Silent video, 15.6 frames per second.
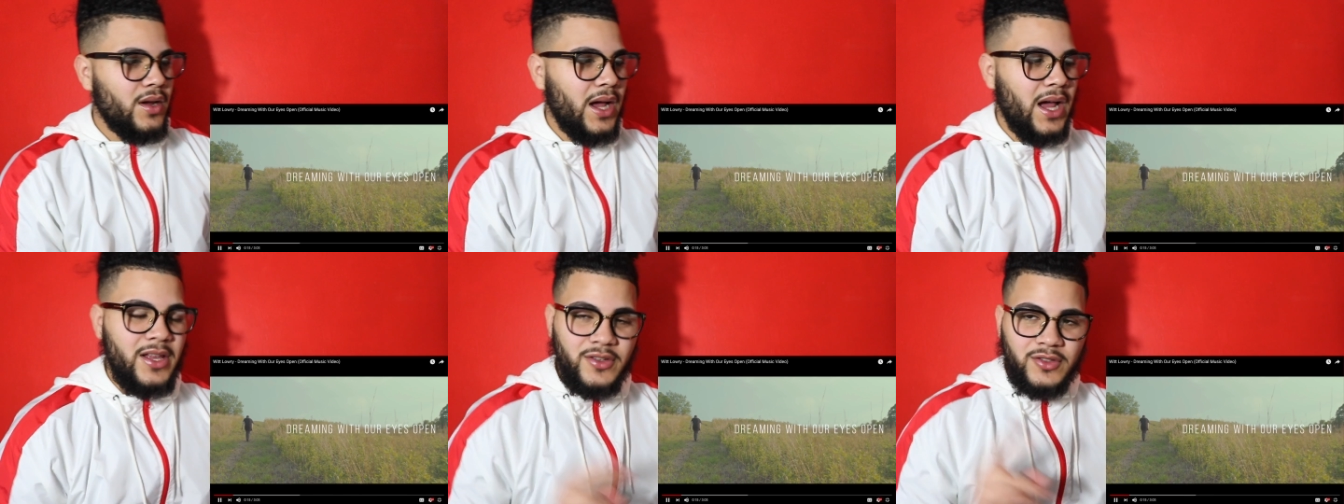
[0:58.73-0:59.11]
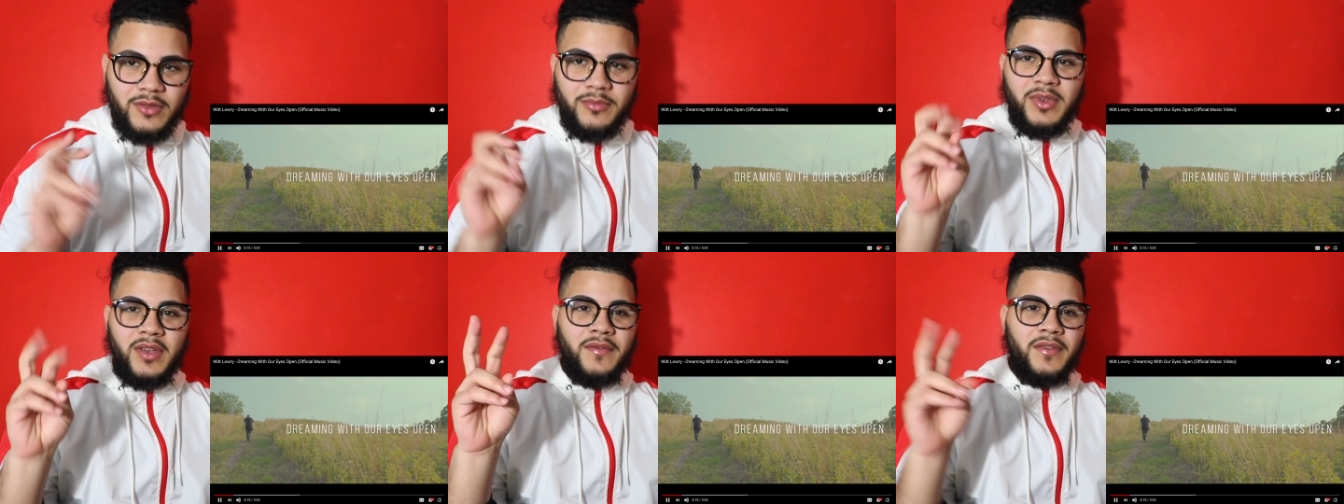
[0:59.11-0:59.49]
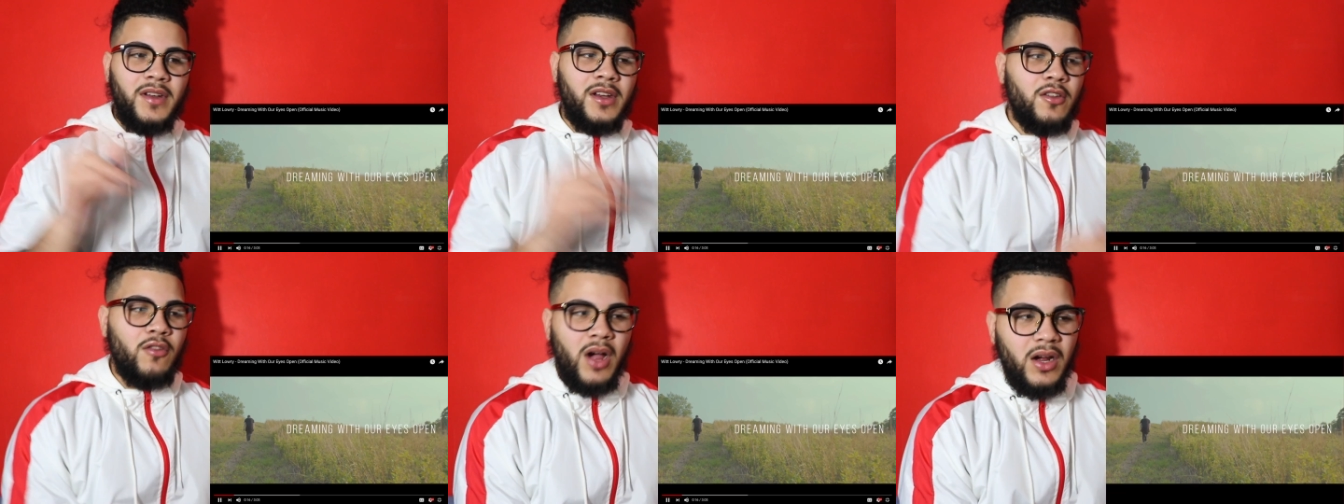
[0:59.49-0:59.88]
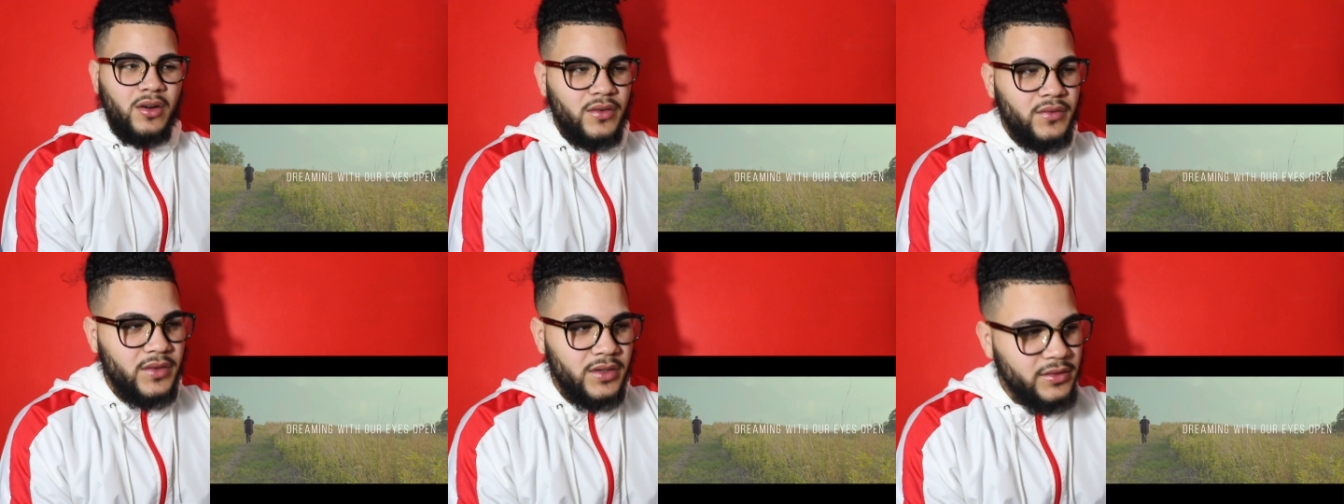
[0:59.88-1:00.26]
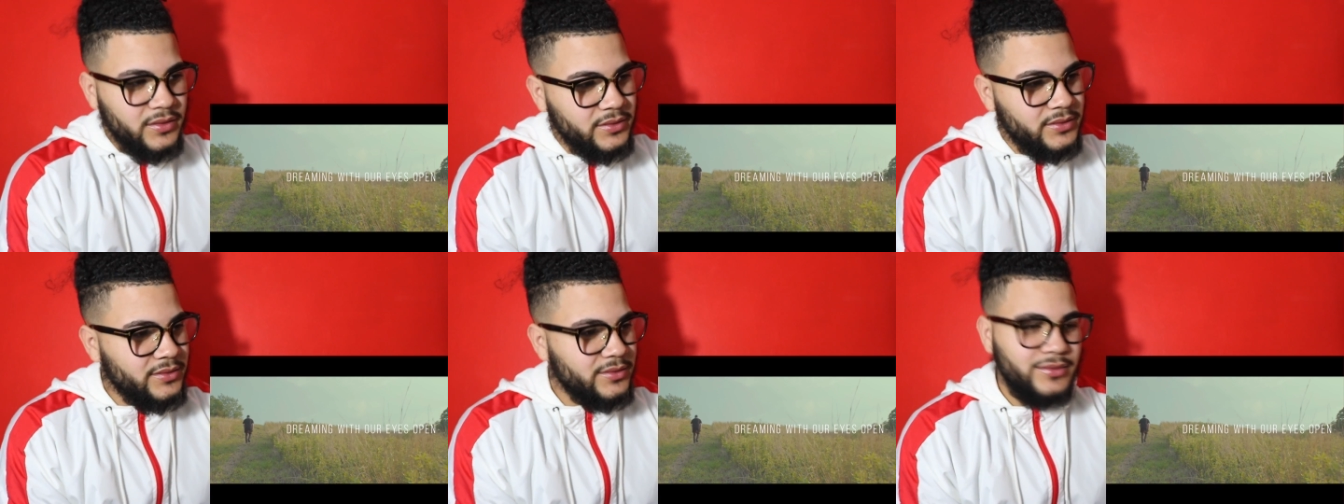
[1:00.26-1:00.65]
I used to be a videographer,
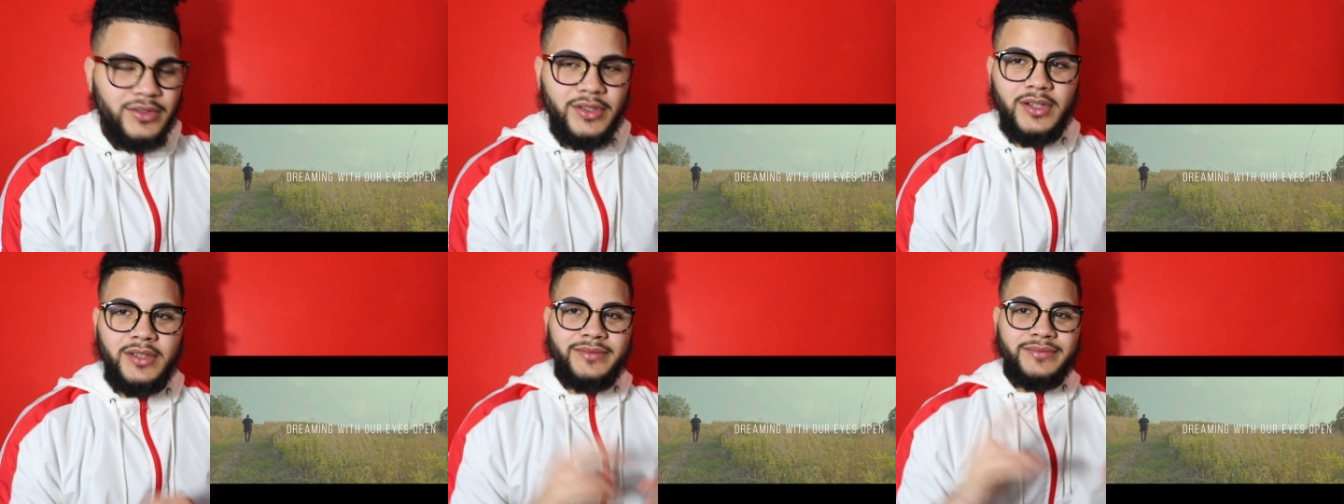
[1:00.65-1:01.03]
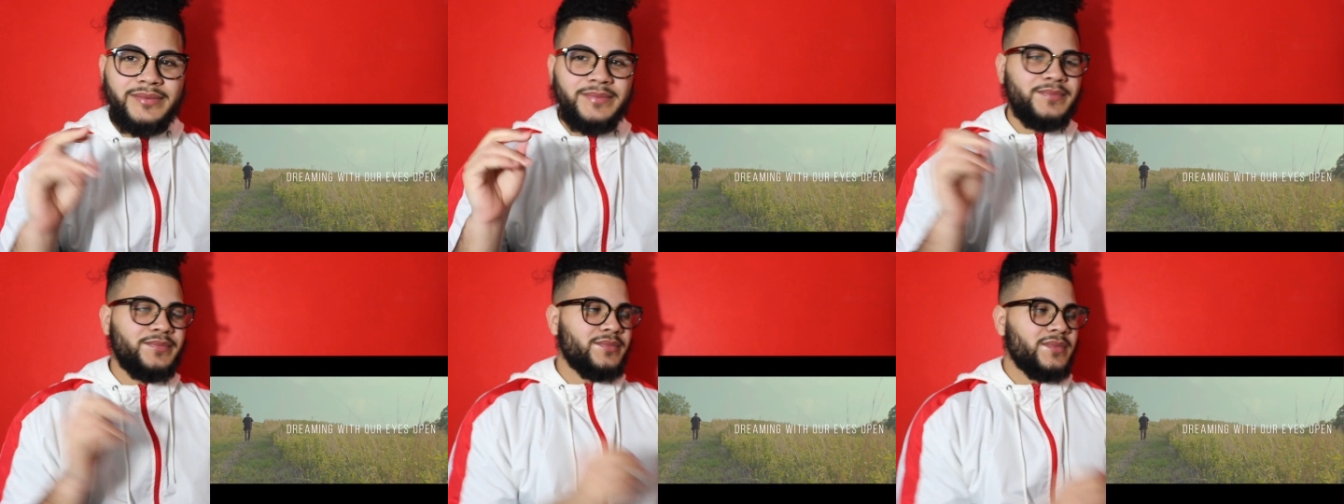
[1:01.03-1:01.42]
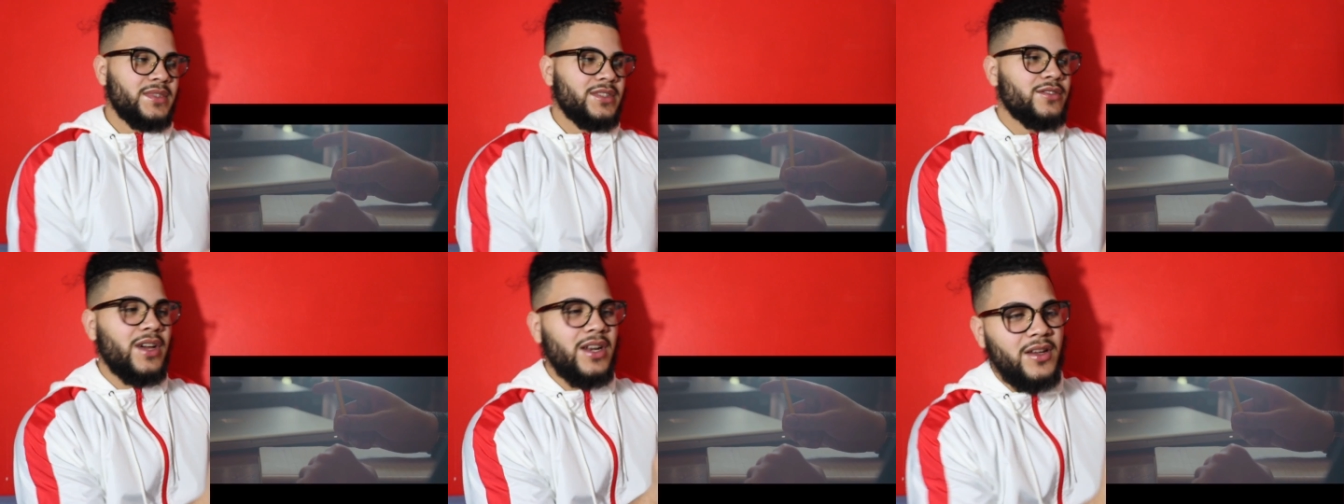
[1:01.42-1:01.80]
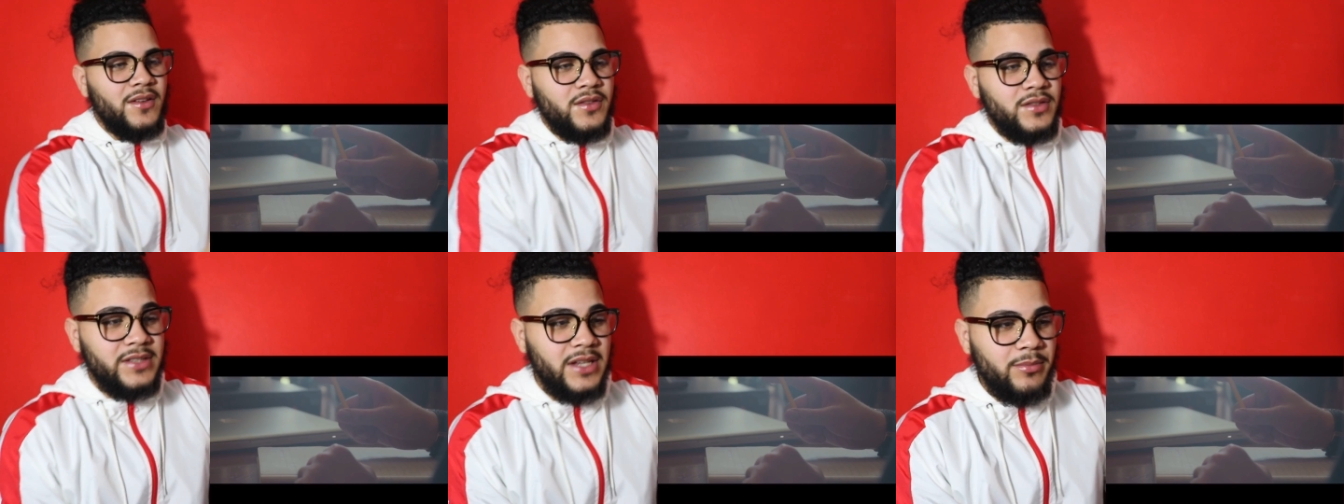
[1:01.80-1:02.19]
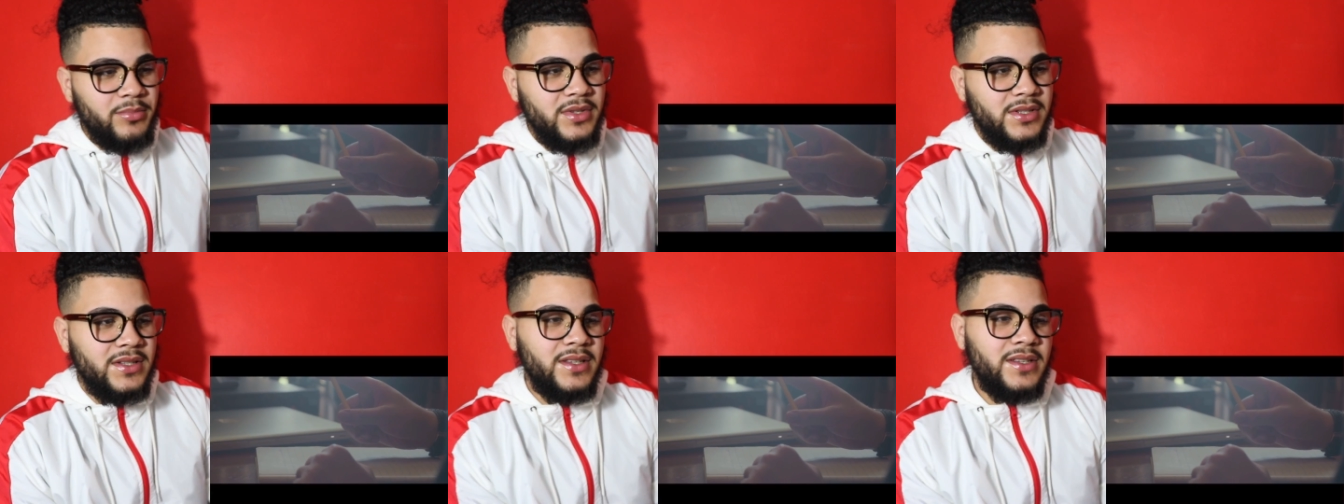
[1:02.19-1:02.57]
you know. So I love those type
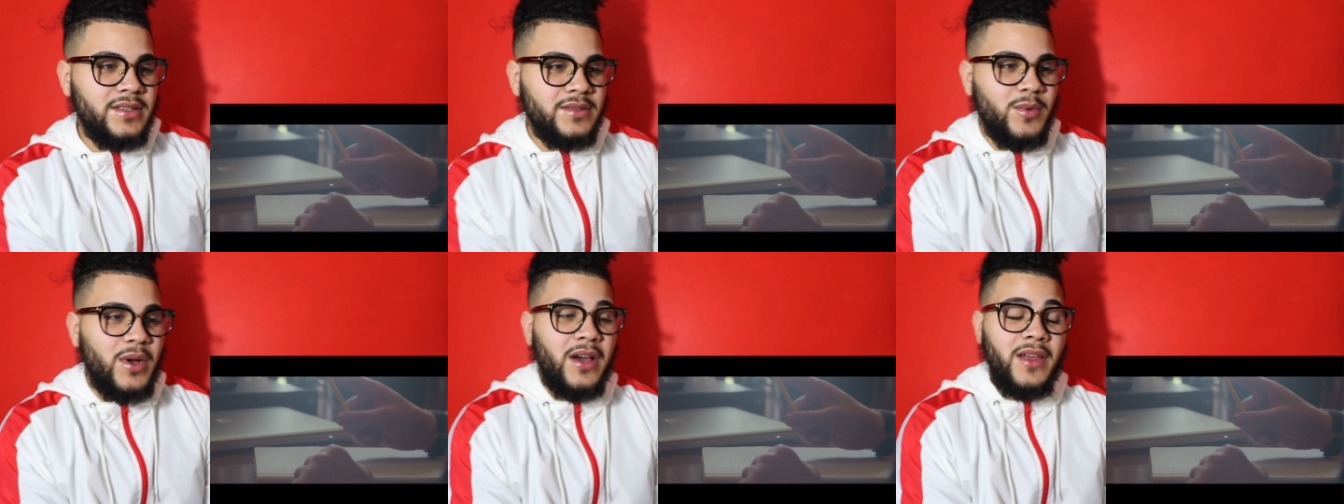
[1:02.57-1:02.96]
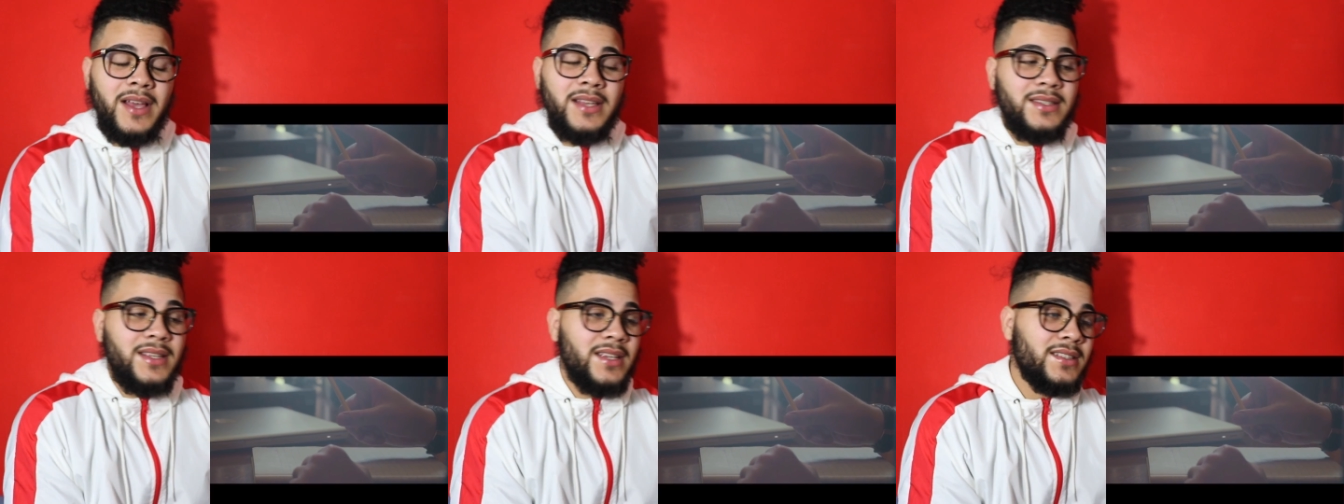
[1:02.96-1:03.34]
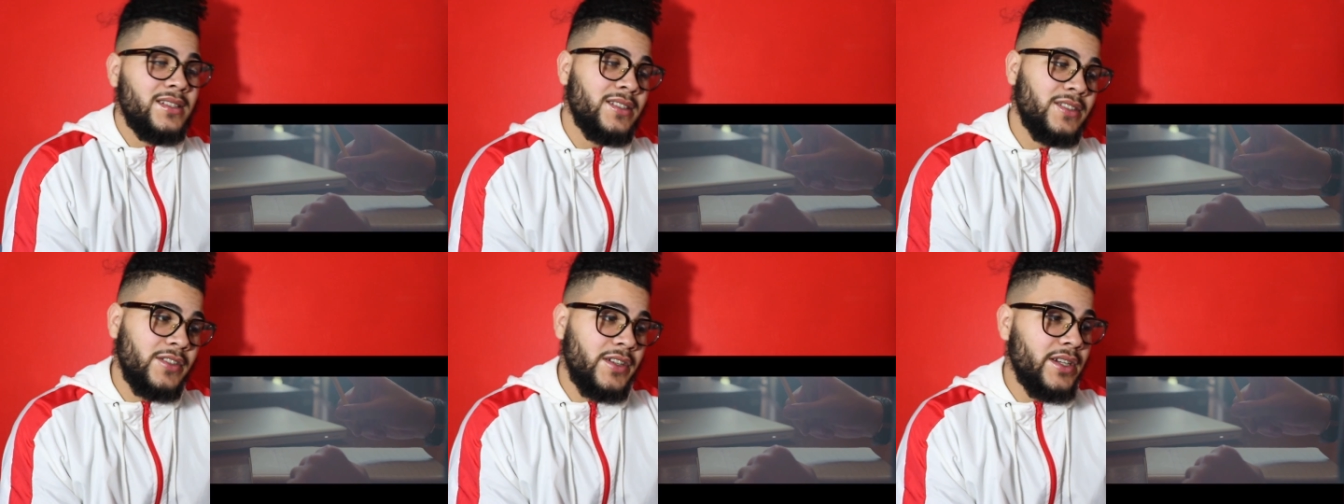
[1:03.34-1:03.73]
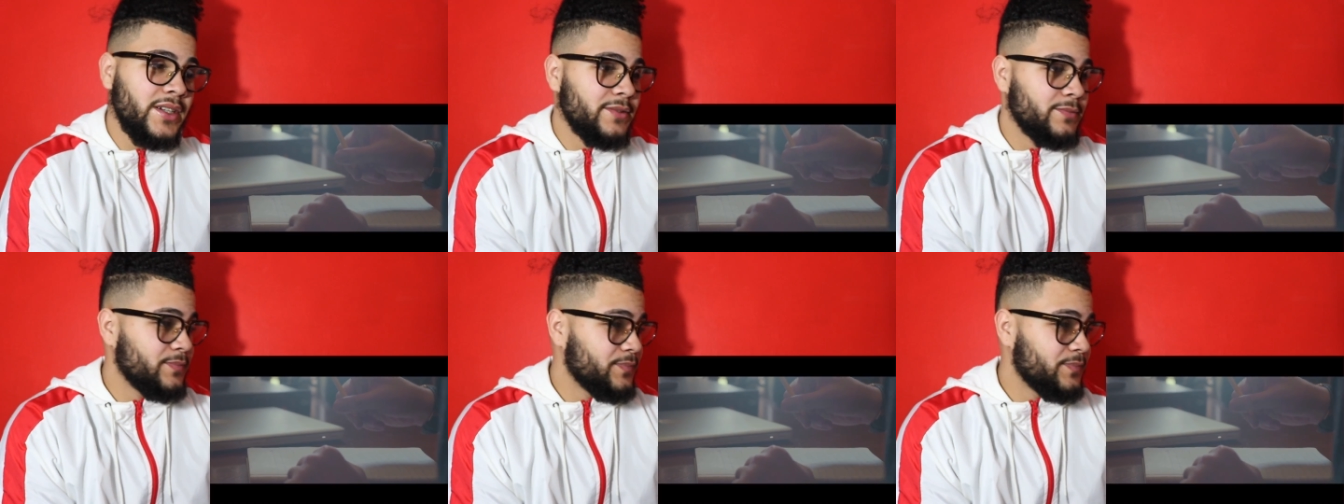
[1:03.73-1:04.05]
of scenes. Wow, that's actually great.